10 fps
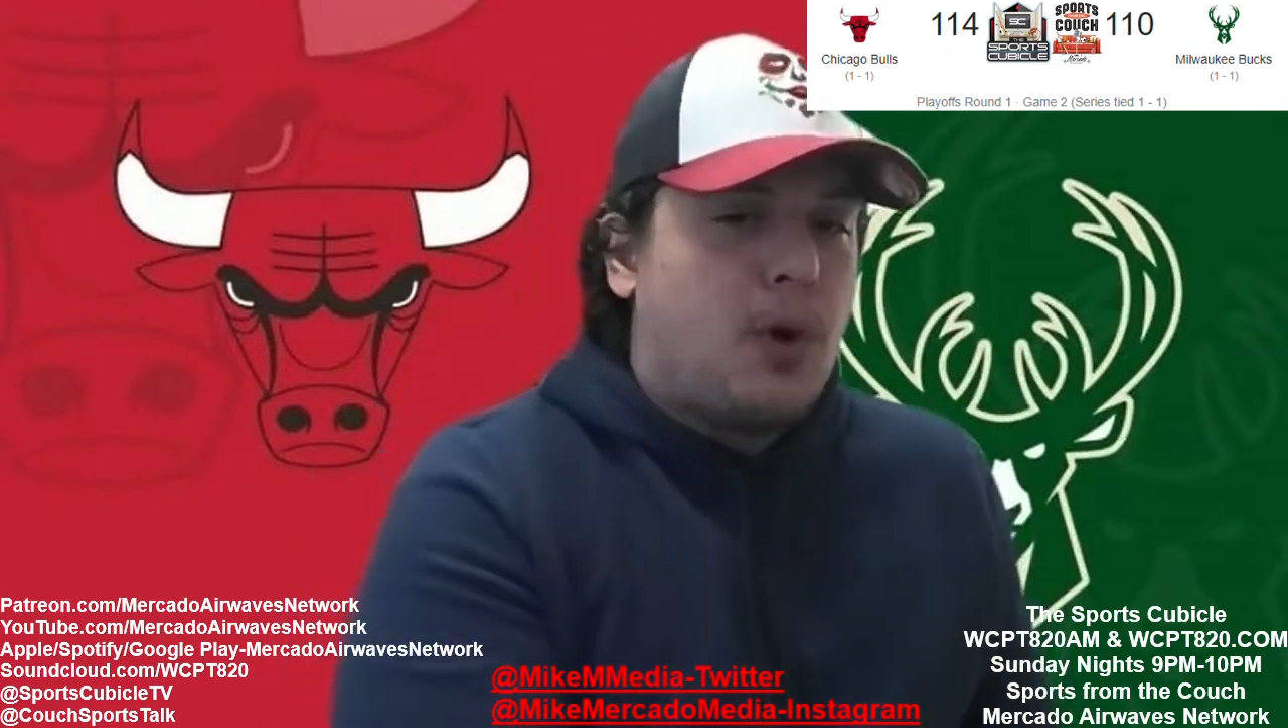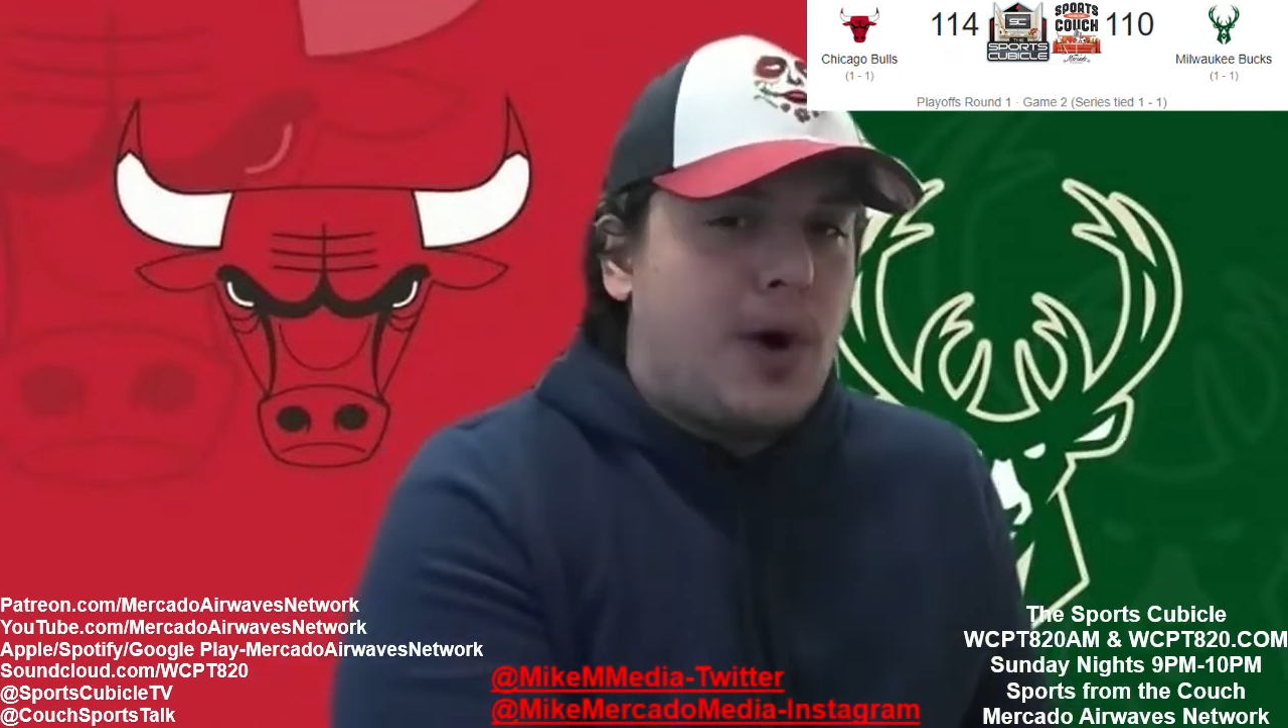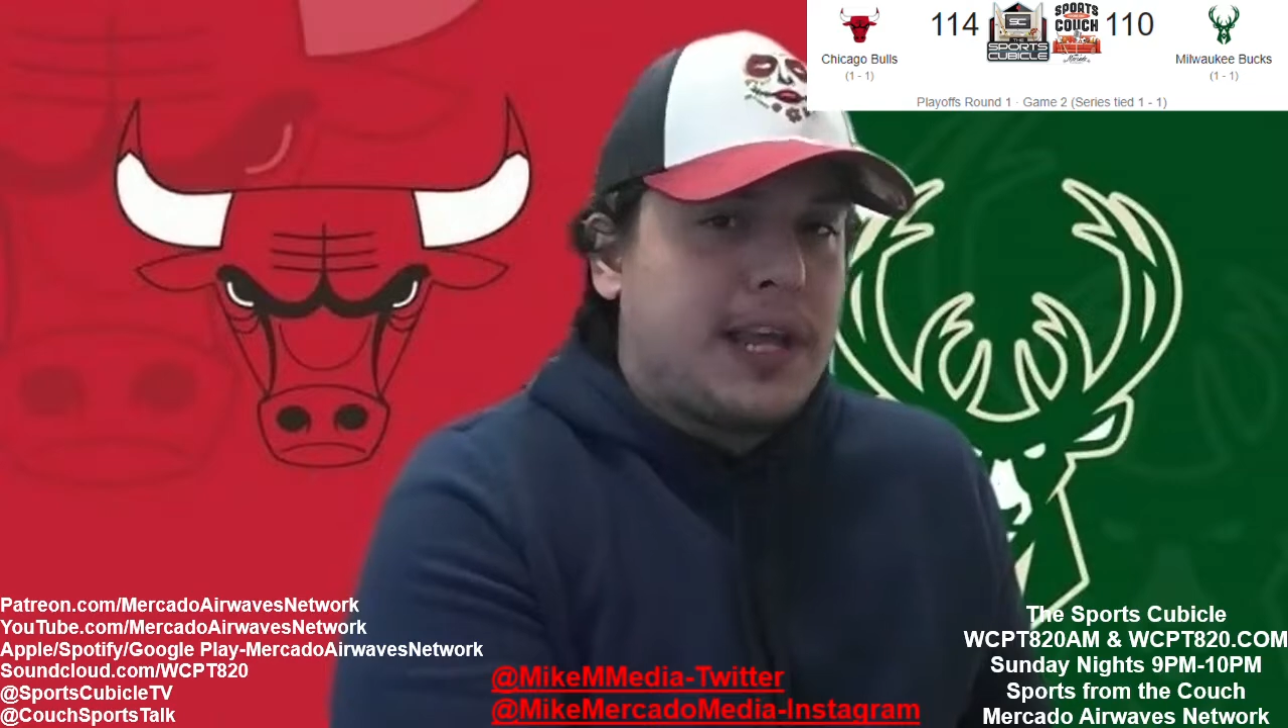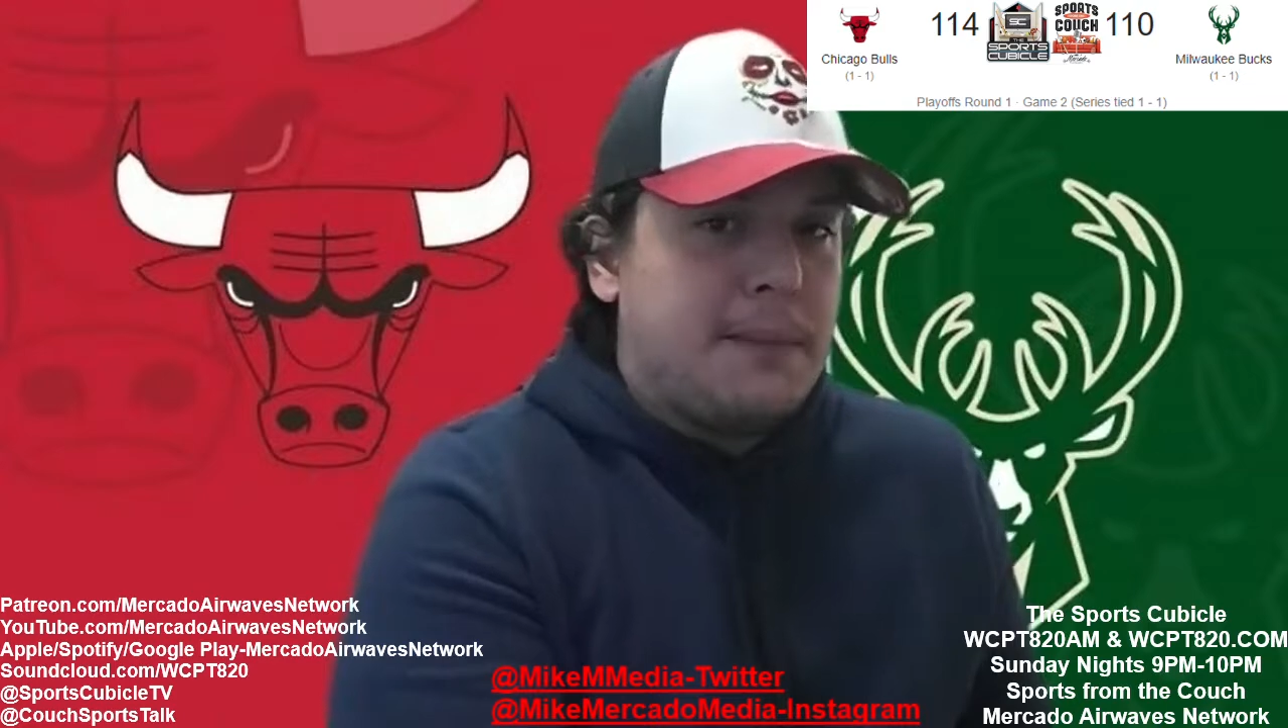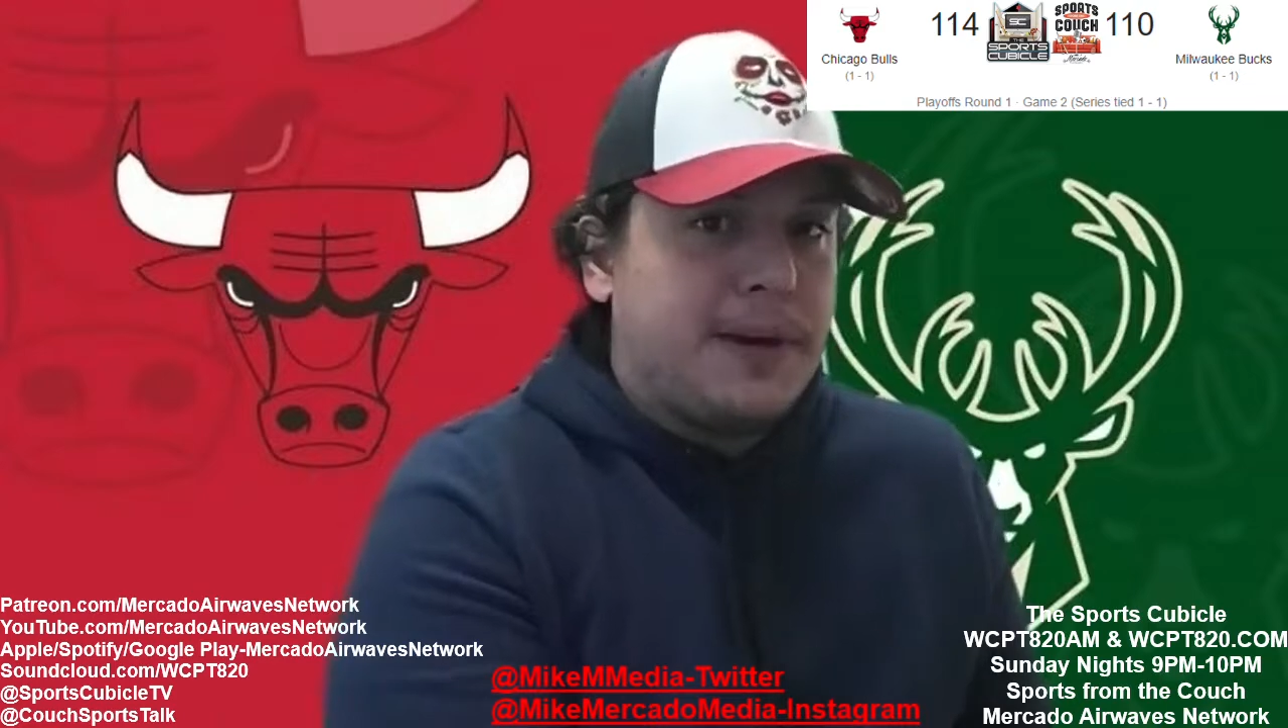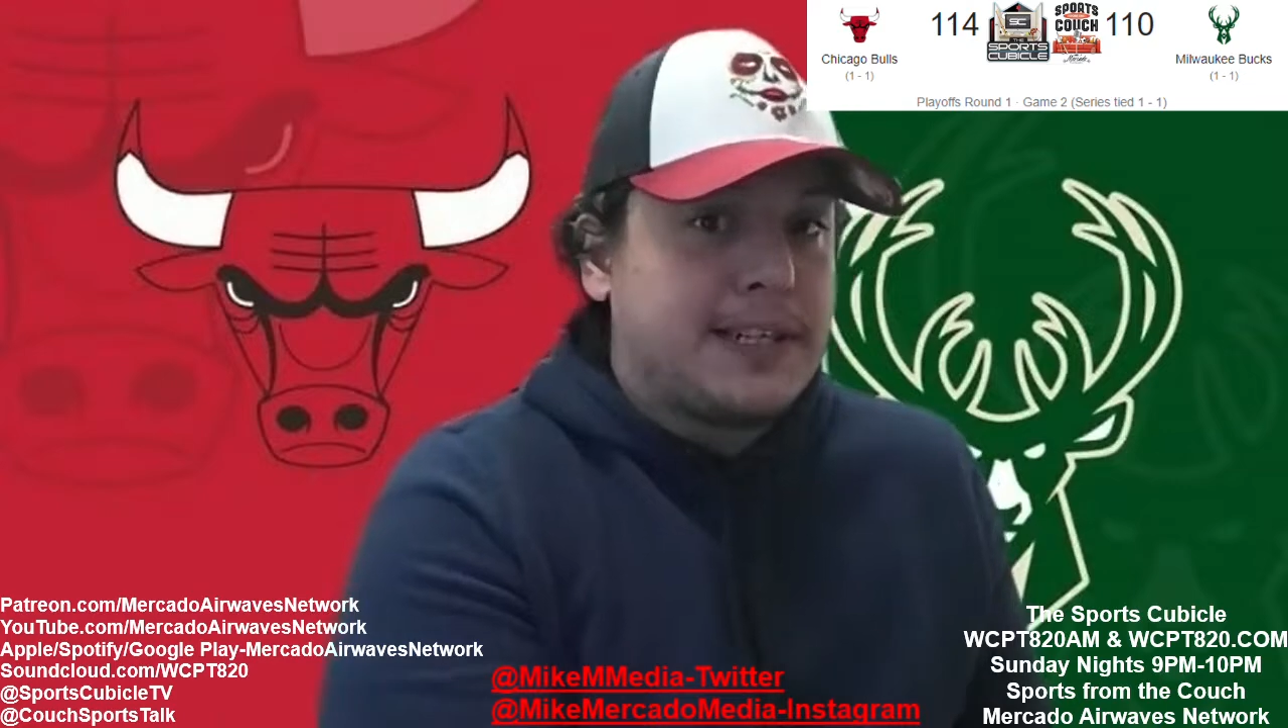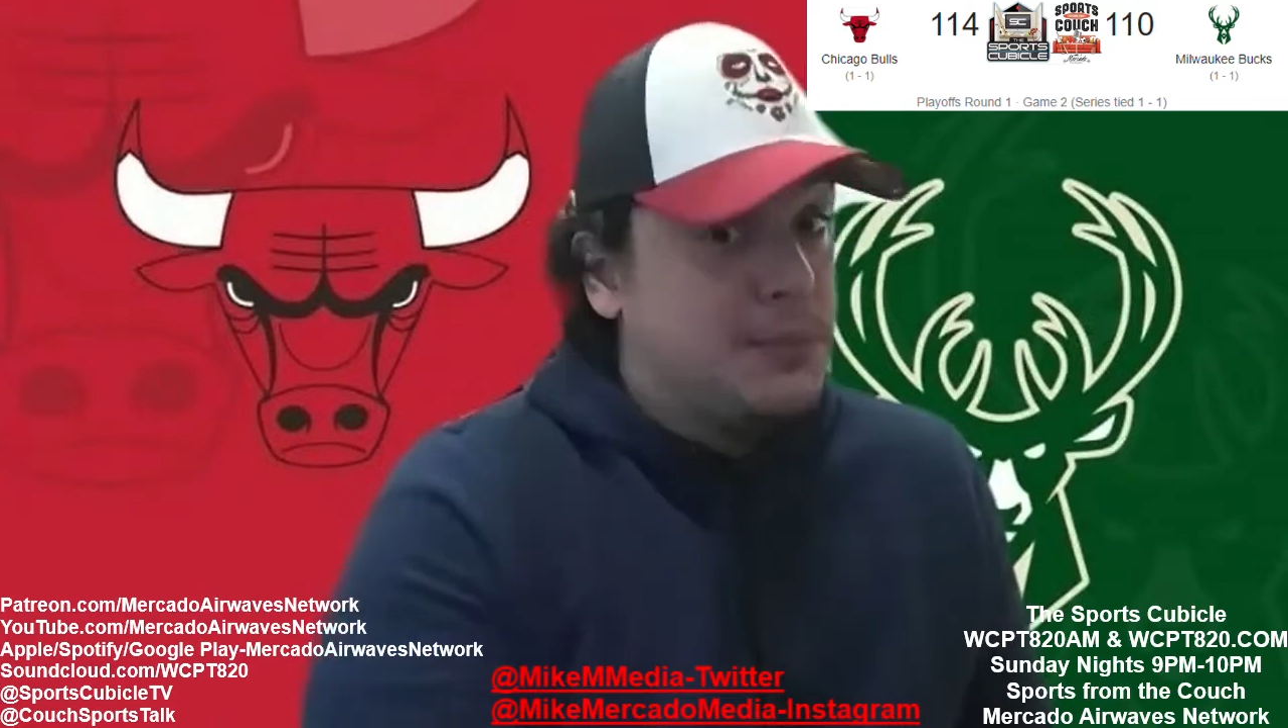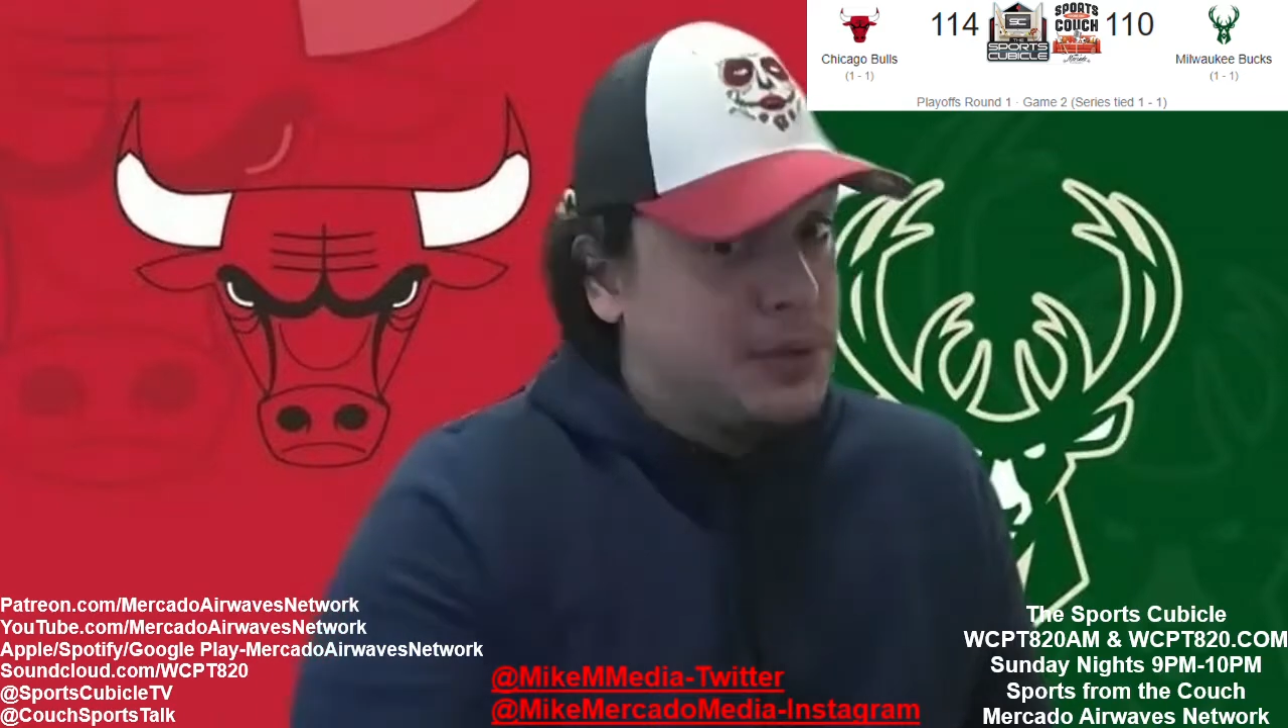Milwaukee Bucks team,